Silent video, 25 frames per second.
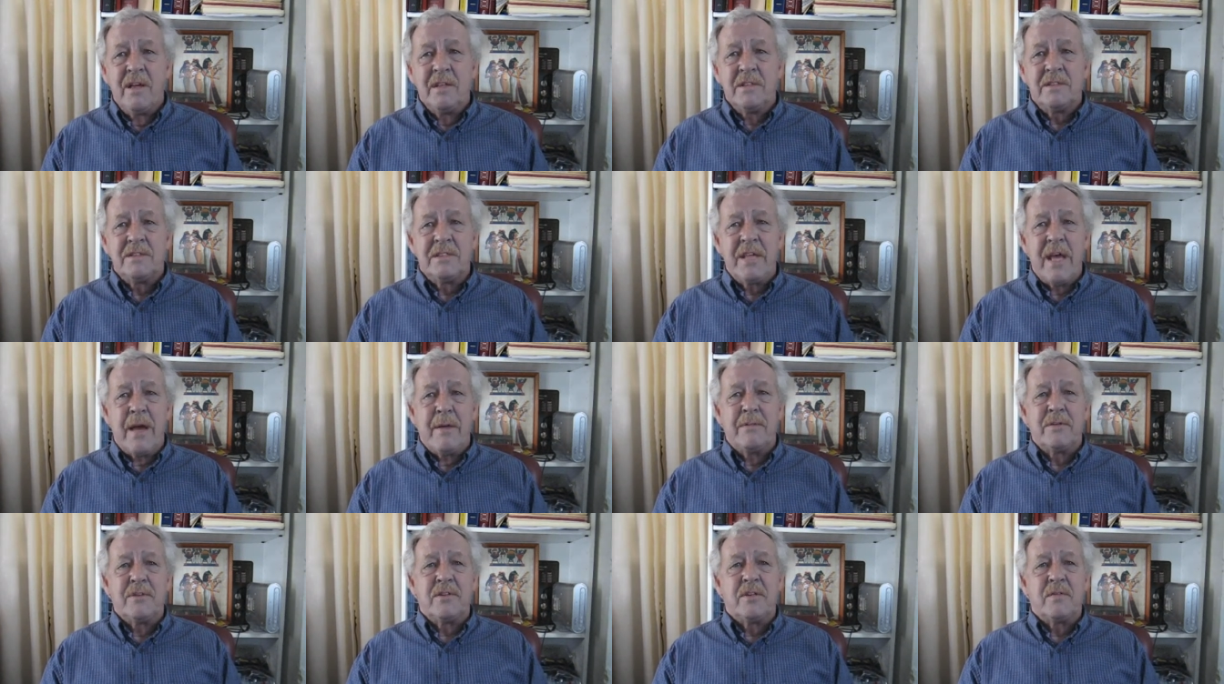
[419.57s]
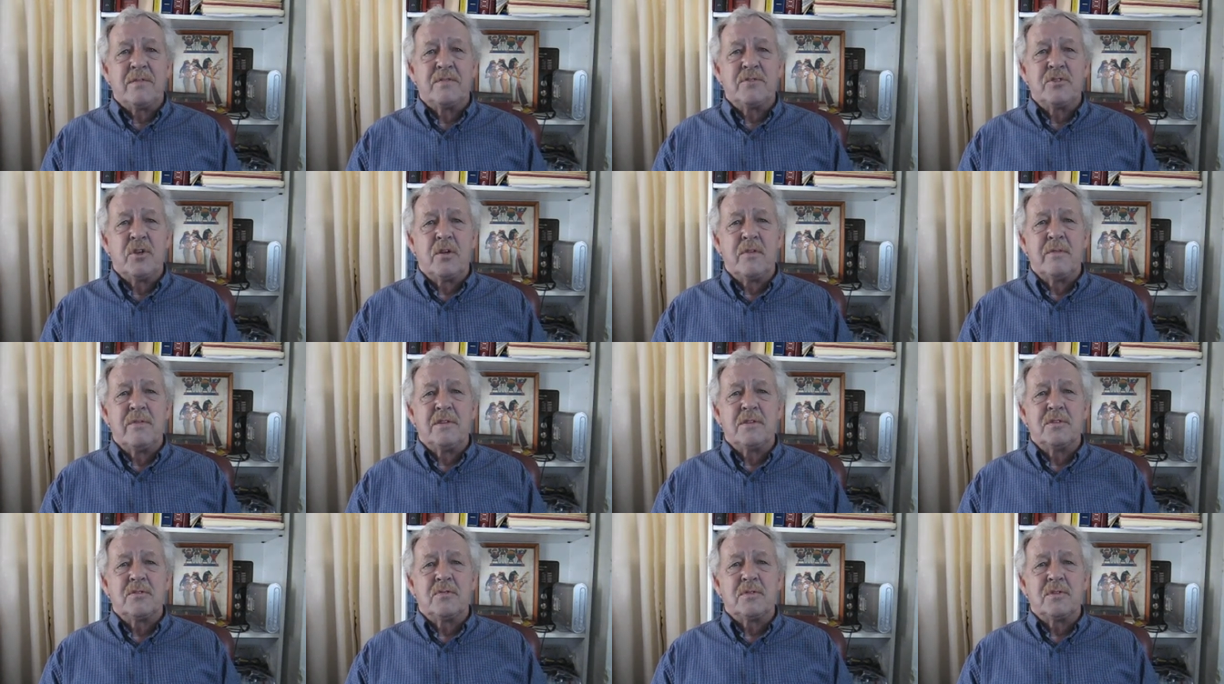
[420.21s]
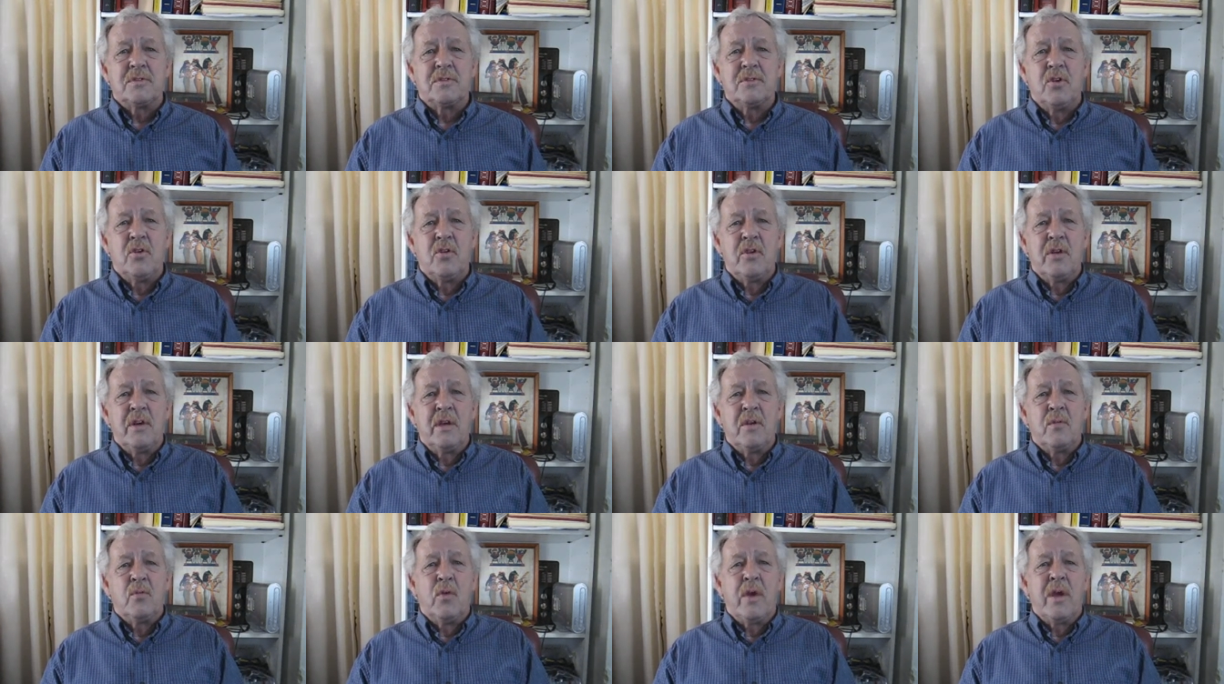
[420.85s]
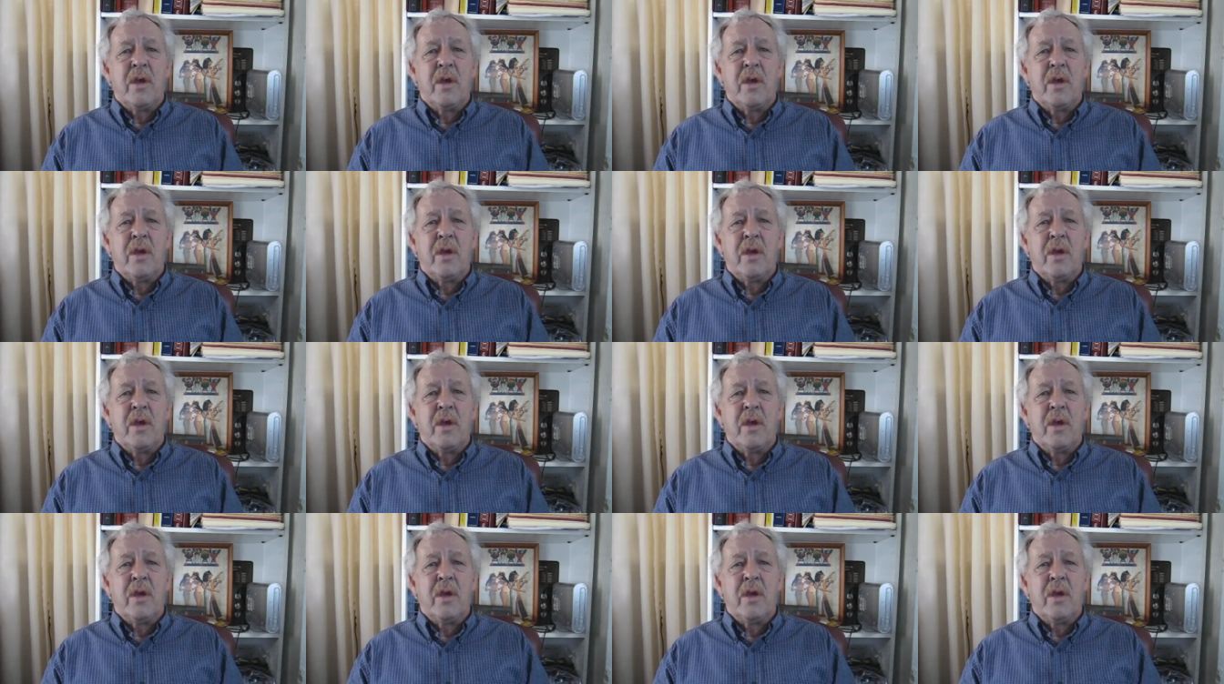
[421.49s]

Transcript: Sabbath observance was noted in